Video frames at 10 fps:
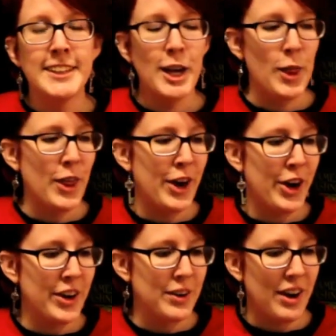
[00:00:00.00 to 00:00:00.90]
and then
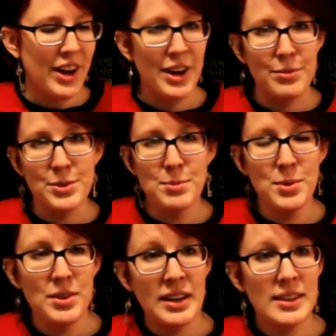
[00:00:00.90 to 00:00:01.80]
I have to move, and